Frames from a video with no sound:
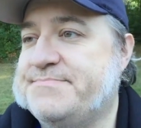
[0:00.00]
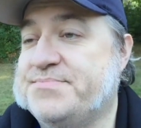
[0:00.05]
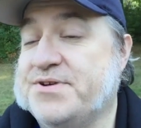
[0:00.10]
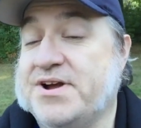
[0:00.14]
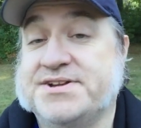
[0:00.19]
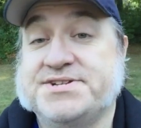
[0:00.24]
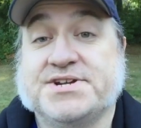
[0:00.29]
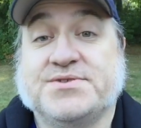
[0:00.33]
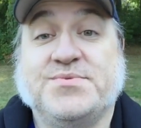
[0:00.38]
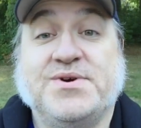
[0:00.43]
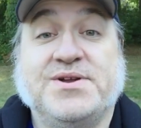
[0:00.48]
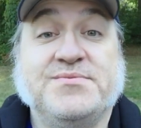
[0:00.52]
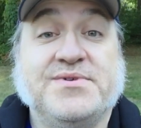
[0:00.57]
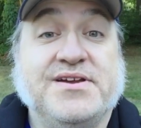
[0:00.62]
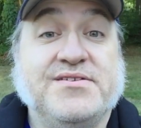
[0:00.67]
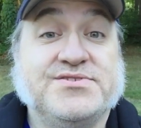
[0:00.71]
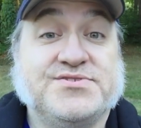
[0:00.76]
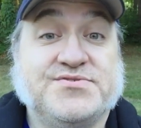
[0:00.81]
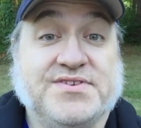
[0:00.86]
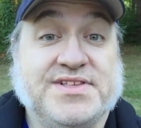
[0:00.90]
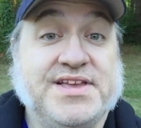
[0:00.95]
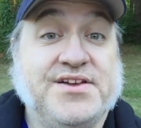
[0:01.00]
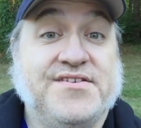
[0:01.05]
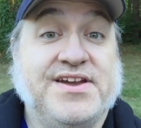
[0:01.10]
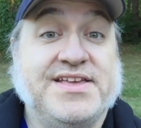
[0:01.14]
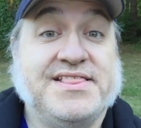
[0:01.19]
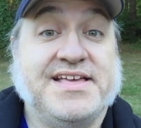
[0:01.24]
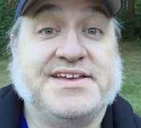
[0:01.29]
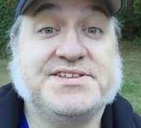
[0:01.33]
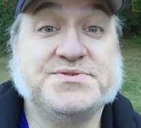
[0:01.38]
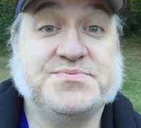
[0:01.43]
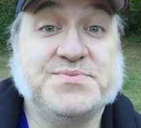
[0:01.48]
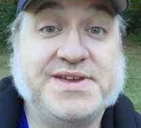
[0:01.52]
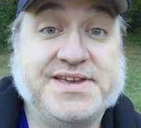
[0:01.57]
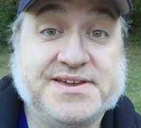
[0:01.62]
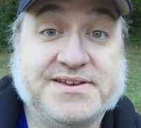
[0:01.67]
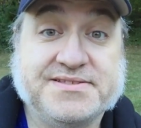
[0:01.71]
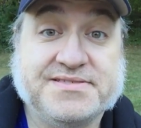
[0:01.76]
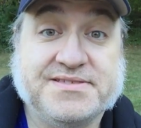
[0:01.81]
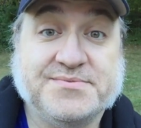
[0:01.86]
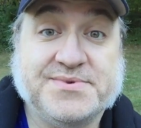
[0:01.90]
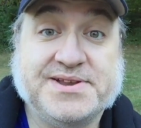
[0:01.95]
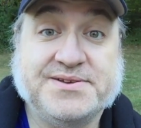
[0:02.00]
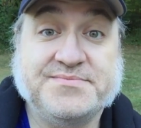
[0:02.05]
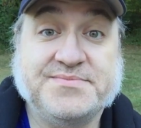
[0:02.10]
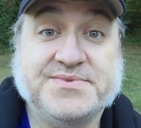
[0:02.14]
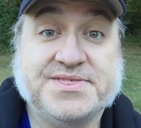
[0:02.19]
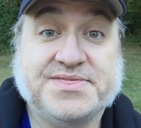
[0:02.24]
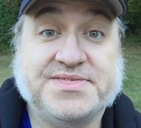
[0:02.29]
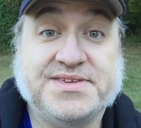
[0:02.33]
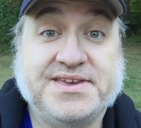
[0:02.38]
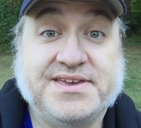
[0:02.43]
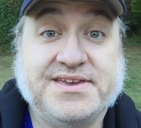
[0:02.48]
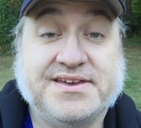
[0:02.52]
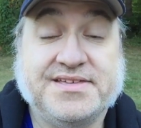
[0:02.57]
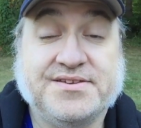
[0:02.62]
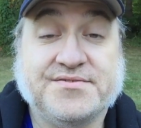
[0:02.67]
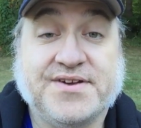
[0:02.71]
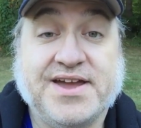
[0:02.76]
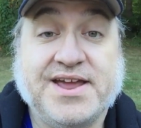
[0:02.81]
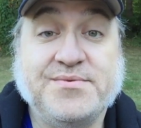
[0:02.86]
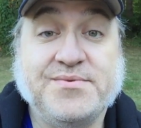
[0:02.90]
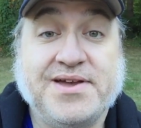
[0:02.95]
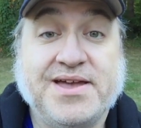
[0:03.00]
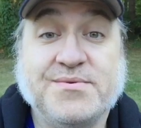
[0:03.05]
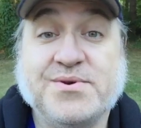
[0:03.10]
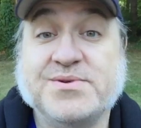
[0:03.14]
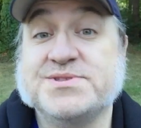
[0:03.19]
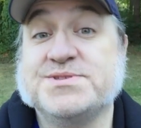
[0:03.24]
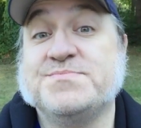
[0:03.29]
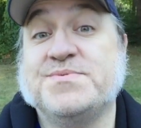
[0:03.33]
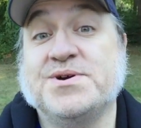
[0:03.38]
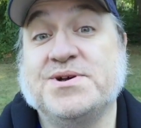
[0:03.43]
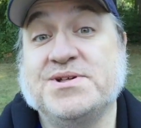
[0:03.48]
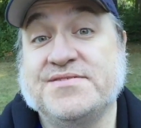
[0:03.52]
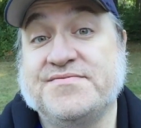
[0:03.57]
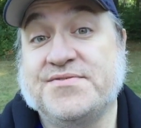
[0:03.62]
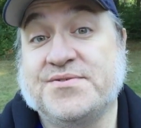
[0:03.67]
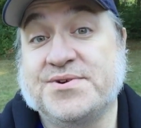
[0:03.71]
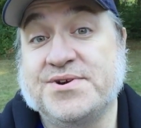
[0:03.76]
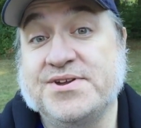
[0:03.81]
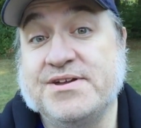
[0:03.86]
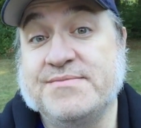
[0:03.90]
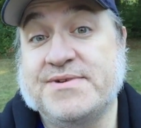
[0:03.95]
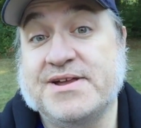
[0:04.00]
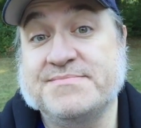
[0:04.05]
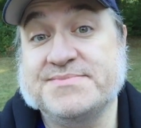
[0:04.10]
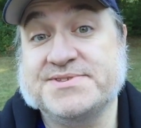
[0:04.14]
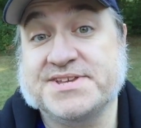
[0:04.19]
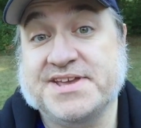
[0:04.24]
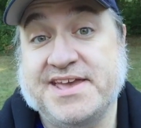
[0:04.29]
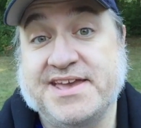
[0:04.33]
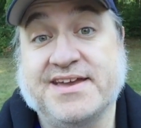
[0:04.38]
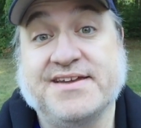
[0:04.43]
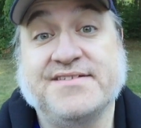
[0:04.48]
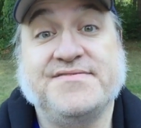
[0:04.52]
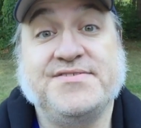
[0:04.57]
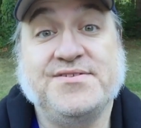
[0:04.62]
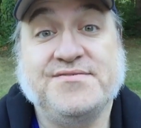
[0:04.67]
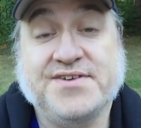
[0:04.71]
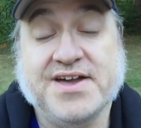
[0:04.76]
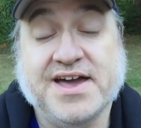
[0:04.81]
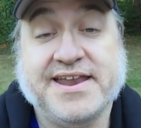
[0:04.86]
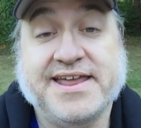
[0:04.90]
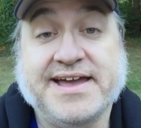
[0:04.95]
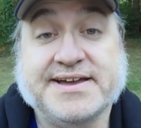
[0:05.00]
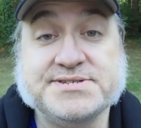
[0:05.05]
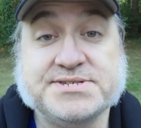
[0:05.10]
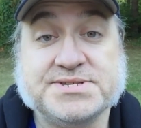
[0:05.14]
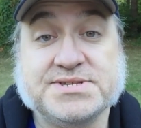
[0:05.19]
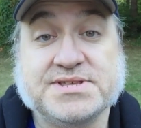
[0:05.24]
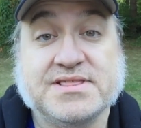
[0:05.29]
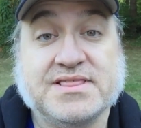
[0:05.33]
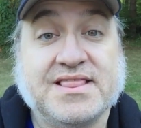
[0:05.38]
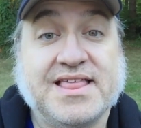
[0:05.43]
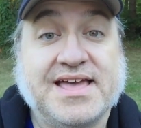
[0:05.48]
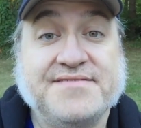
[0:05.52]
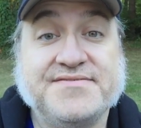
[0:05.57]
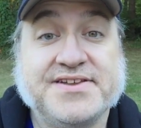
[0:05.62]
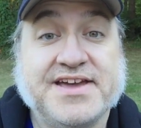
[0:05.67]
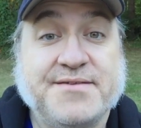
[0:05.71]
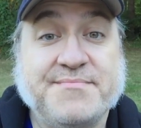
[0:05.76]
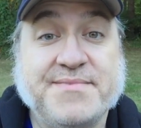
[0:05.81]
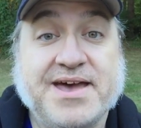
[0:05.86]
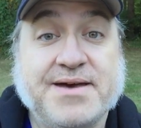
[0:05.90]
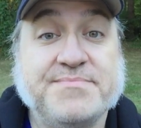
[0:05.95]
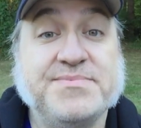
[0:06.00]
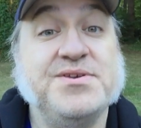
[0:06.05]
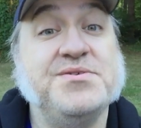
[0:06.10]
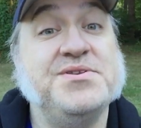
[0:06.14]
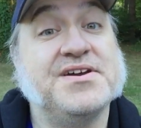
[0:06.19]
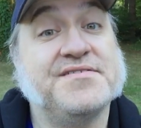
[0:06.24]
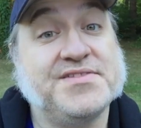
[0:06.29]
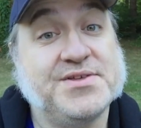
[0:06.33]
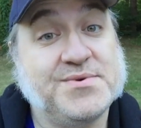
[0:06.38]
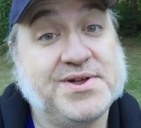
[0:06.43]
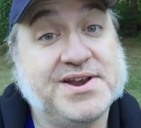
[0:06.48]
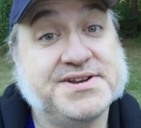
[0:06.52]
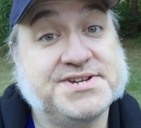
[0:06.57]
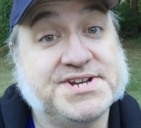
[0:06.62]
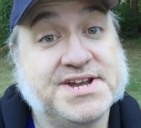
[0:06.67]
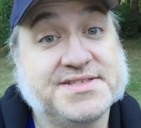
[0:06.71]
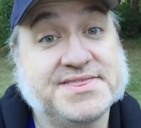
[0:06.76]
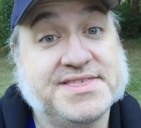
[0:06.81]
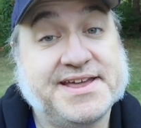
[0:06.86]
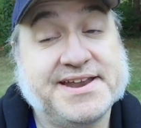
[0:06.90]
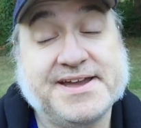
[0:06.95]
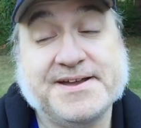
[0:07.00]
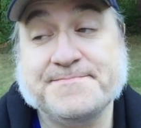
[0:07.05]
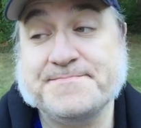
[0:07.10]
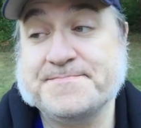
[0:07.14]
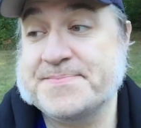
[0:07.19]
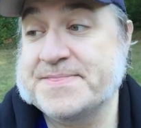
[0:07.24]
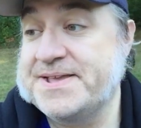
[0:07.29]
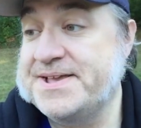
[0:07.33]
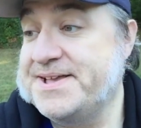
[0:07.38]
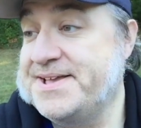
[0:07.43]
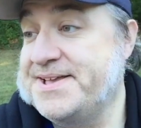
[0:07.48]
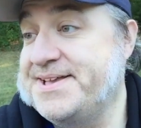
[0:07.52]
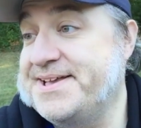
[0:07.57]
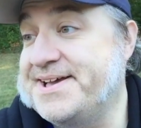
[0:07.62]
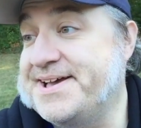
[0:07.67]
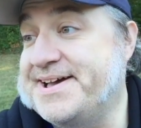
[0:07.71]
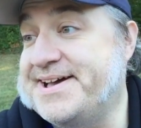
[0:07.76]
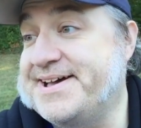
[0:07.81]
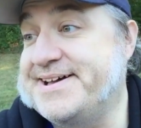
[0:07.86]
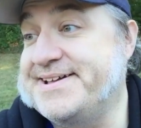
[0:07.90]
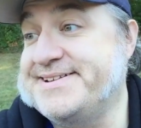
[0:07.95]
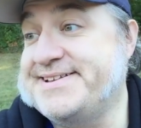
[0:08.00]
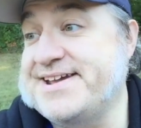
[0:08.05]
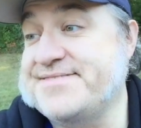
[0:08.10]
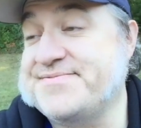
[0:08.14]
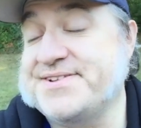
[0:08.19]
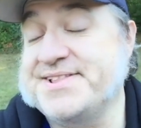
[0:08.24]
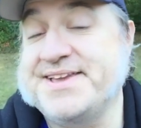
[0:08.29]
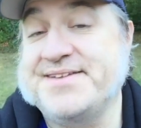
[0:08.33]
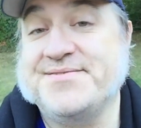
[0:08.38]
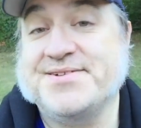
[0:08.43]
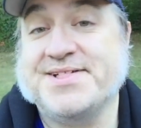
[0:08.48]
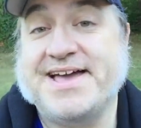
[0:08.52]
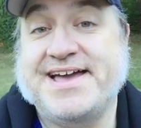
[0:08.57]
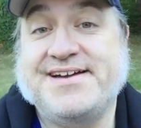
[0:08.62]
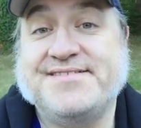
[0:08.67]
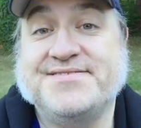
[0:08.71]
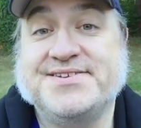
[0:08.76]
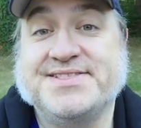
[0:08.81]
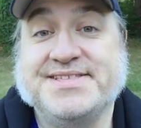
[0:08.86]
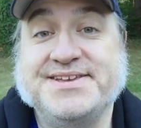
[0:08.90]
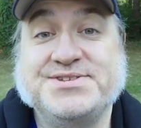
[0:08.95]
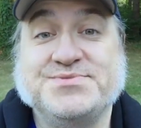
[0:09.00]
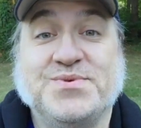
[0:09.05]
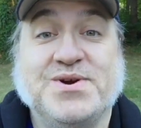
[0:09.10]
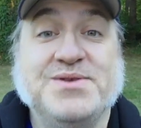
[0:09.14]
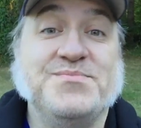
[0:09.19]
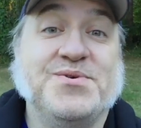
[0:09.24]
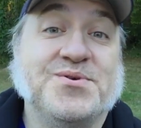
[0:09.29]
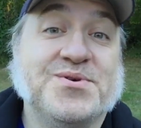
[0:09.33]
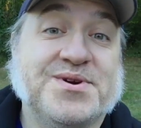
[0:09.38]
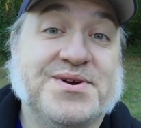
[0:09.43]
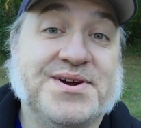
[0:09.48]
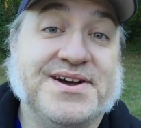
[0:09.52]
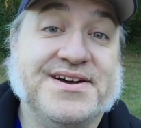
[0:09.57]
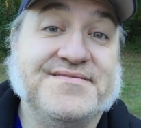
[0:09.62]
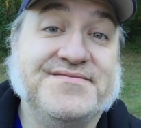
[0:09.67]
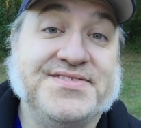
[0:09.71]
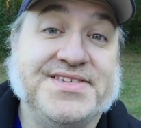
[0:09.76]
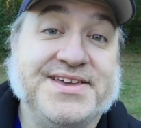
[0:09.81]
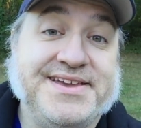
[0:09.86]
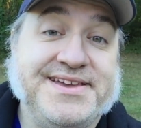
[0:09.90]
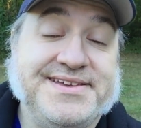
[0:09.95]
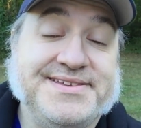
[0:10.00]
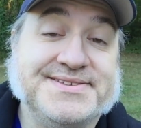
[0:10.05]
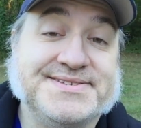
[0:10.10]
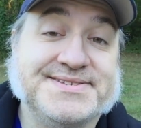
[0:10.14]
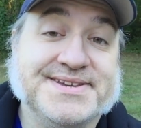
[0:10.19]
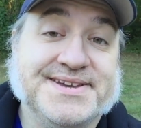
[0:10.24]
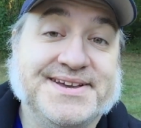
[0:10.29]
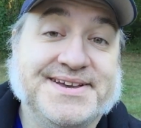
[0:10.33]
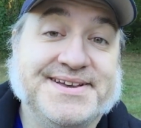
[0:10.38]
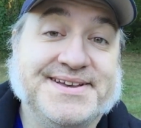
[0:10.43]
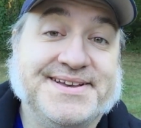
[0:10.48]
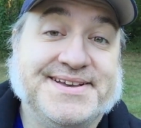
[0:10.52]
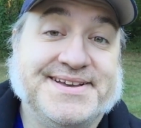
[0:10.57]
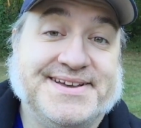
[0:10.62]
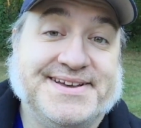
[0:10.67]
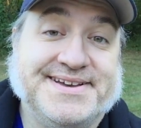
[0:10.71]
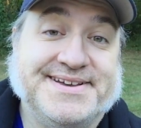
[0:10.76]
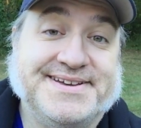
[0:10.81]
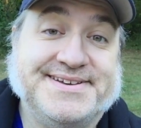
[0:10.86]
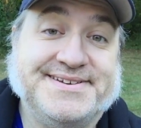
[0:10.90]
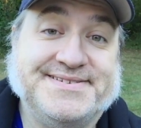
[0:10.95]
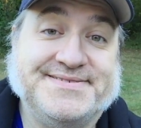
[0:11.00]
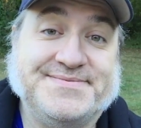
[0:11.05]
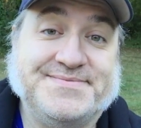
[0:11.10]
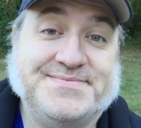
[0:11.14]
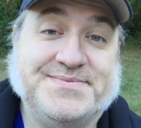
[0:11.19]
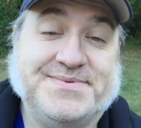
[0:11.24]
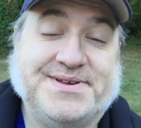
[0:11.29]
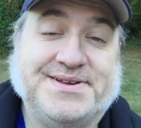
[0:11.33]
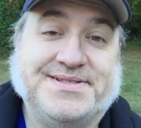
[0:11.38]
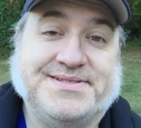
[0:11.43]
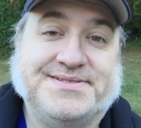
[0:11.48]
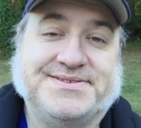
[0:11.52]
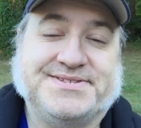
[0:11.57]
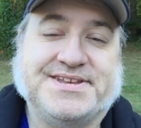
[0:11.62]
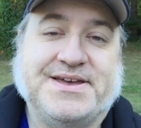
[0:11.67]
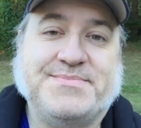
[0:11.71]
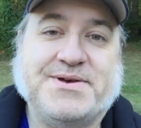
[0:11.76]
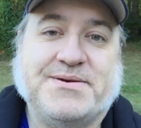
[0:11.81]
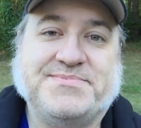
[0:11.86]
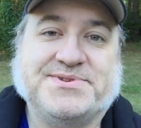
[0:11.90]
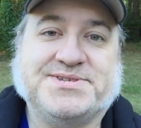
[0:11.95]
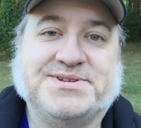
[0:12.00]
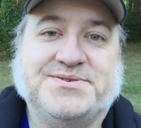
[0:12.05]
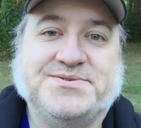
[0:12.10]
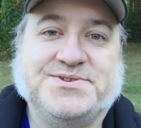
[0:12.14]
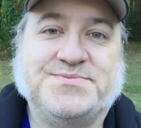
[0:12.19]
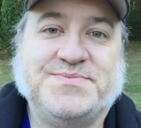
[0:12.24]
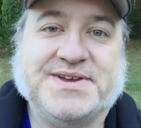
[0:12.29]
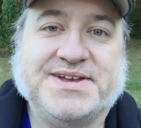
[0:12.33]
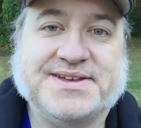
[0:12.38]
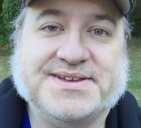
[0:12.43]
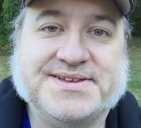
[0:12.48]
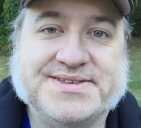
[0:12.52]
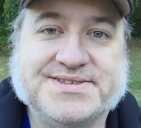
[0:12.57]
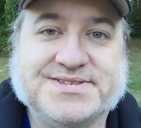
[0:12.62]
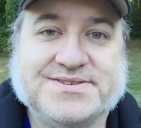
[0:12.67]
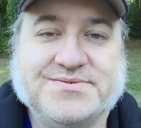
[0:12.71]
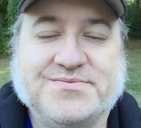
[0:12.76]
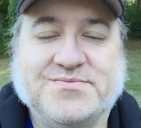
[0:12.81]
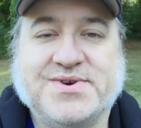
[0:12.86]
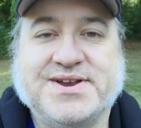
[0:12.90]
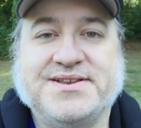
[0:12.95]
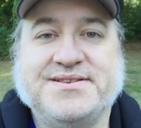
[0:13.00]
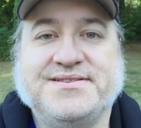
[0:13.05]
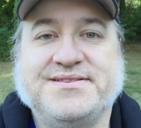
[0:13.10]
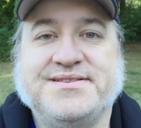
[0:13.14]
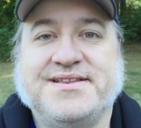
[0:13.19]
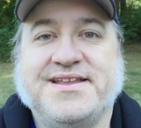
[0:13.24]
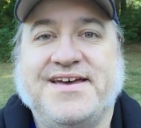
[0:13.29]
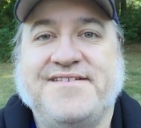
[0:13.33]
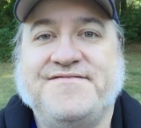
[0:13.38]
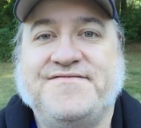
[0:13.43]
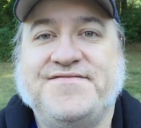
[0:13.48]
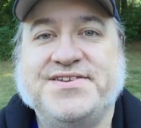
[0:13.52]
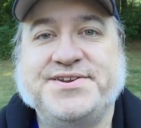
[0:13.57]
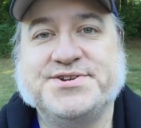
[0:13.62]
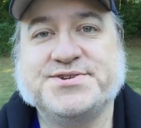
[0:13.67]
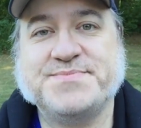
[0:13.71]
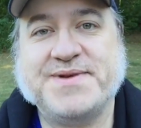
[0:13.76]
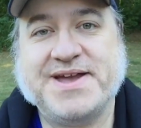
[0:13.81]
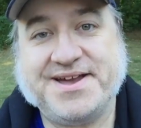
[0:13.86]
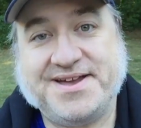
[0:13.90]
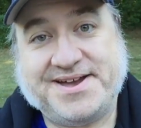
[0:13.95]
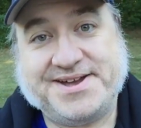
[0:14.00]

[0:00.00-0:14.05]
Project One Way was really great last week. The one with the Rainway, I won't spoil it for you, but I'm saying if you've got access to the Lifetime app, you definitely want to check that out. Definitely will have at least one more of these sub-episodes, because when I finish my